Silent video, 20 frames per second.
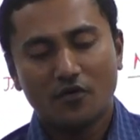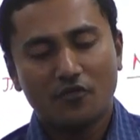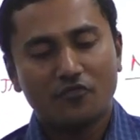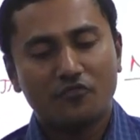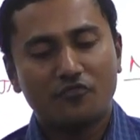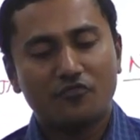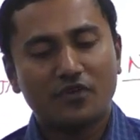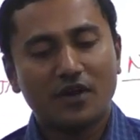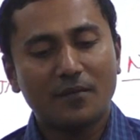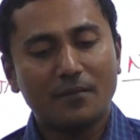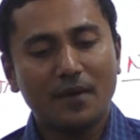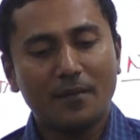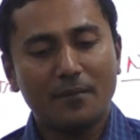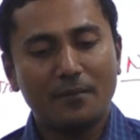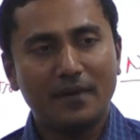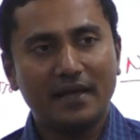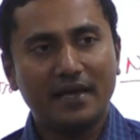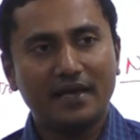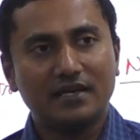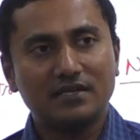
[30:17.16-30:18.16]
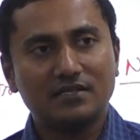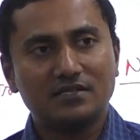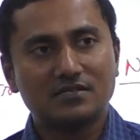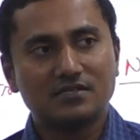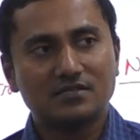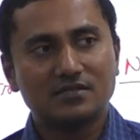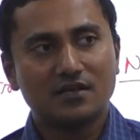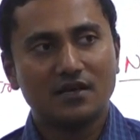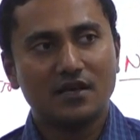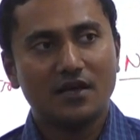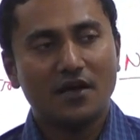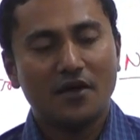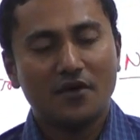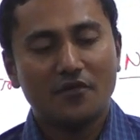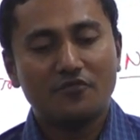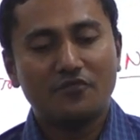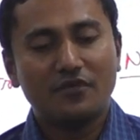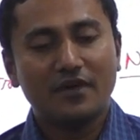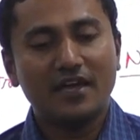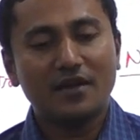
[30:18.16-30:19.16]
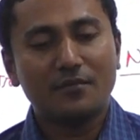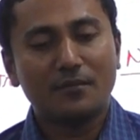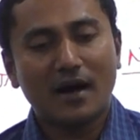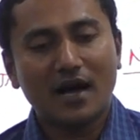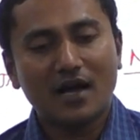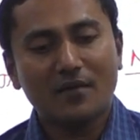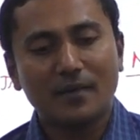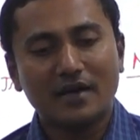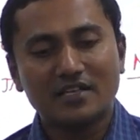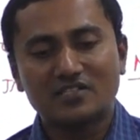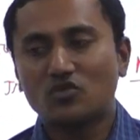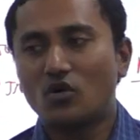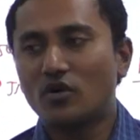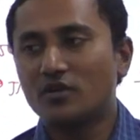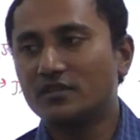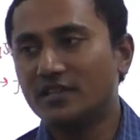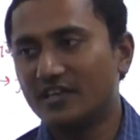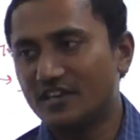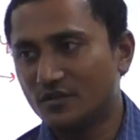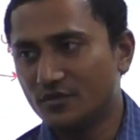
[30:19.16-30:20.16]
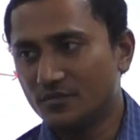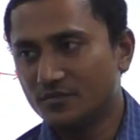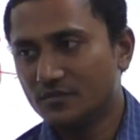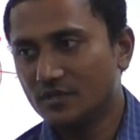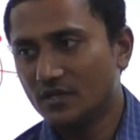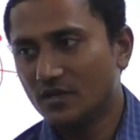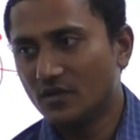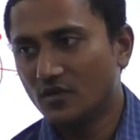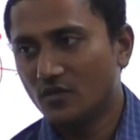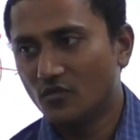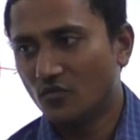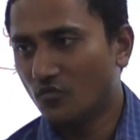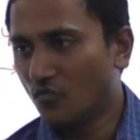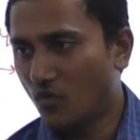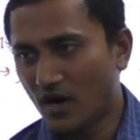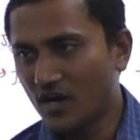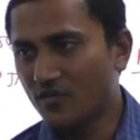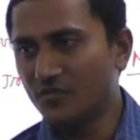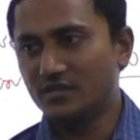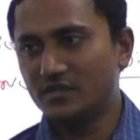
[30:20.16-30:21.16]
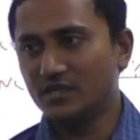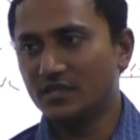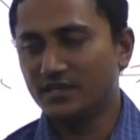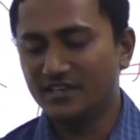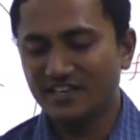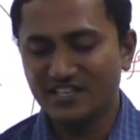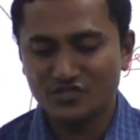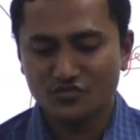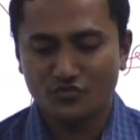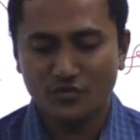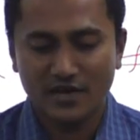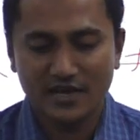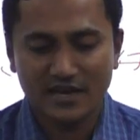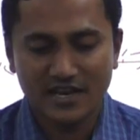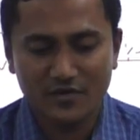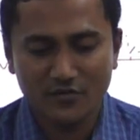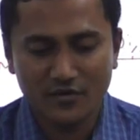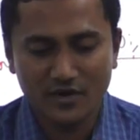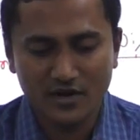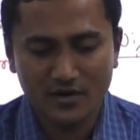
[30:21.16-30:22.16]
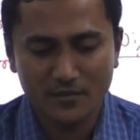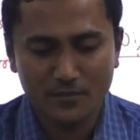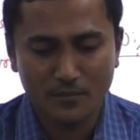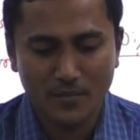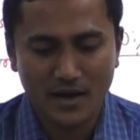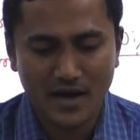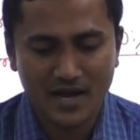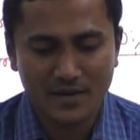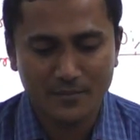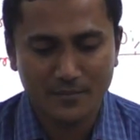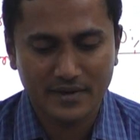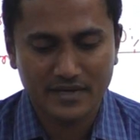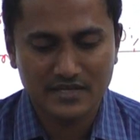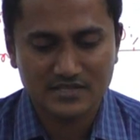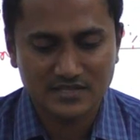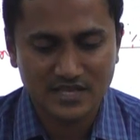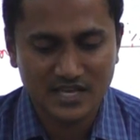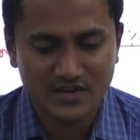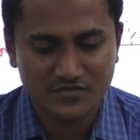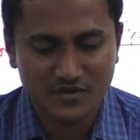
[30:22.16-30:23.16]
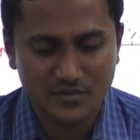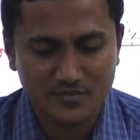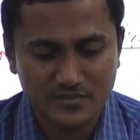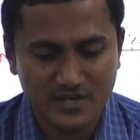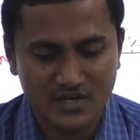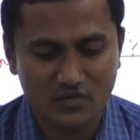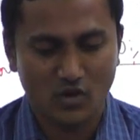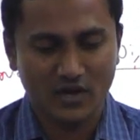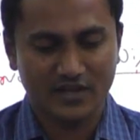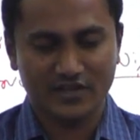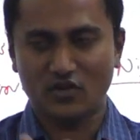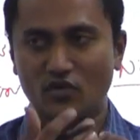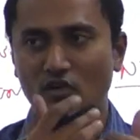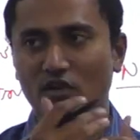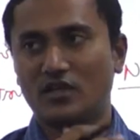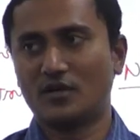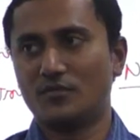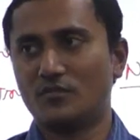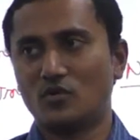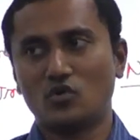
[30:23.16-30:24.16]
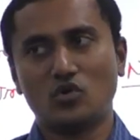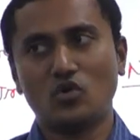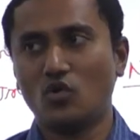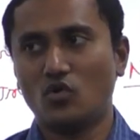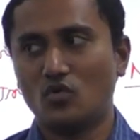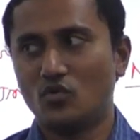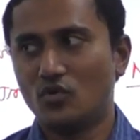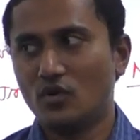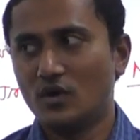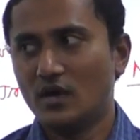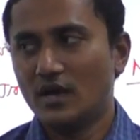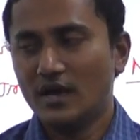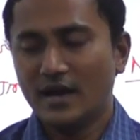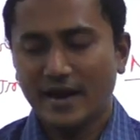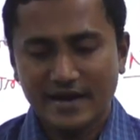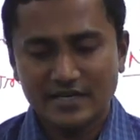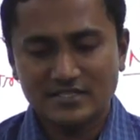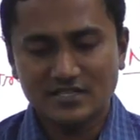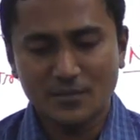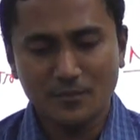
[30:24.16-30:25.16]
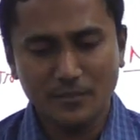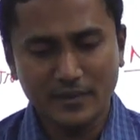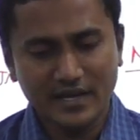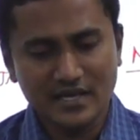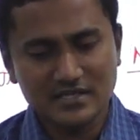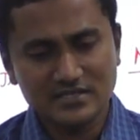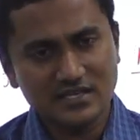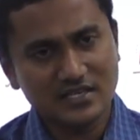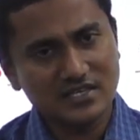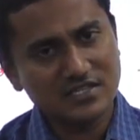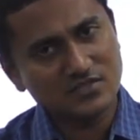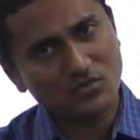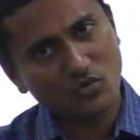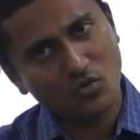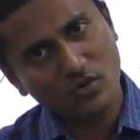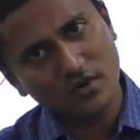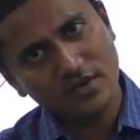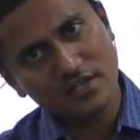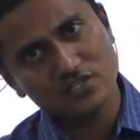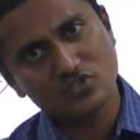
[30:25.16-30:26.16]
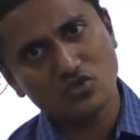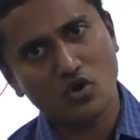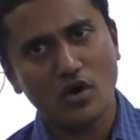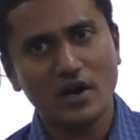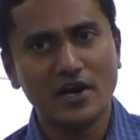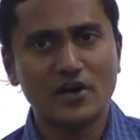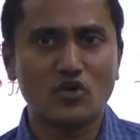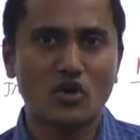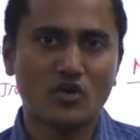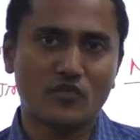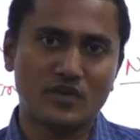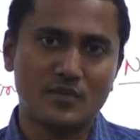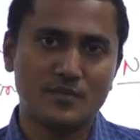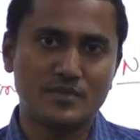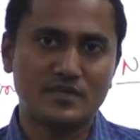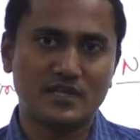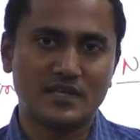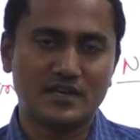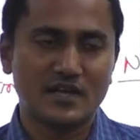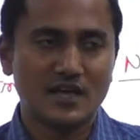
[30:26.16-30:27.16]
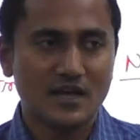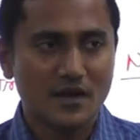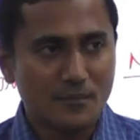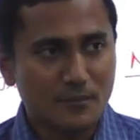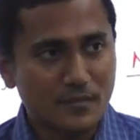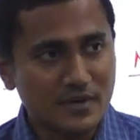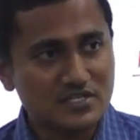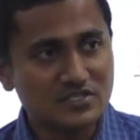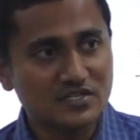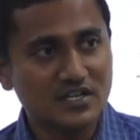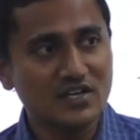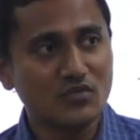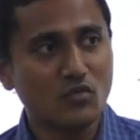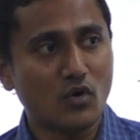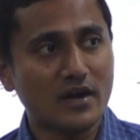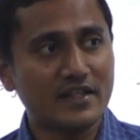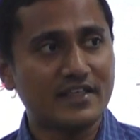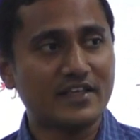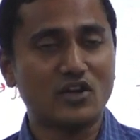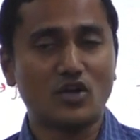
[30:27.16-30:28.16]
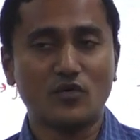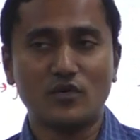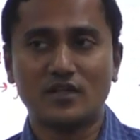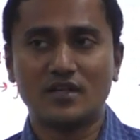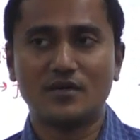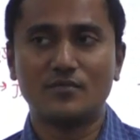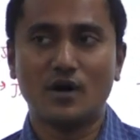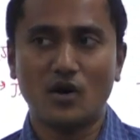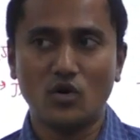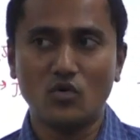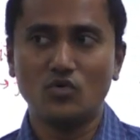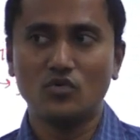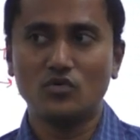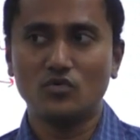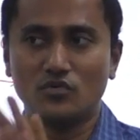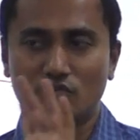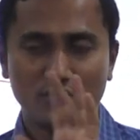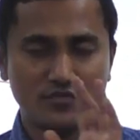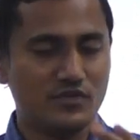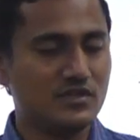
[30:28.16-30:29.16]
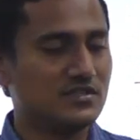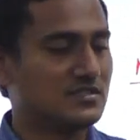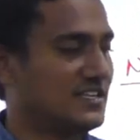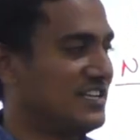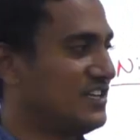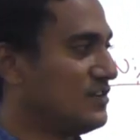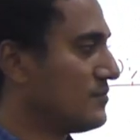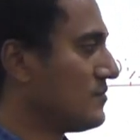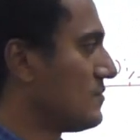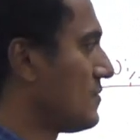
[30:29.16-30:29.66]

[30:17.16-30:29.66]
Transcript: from a place where magma is not there? What we think is wherever magma is there, from there volcano will come. No. At some places only solid rock will be there, but still volcano will come. How? We'll see.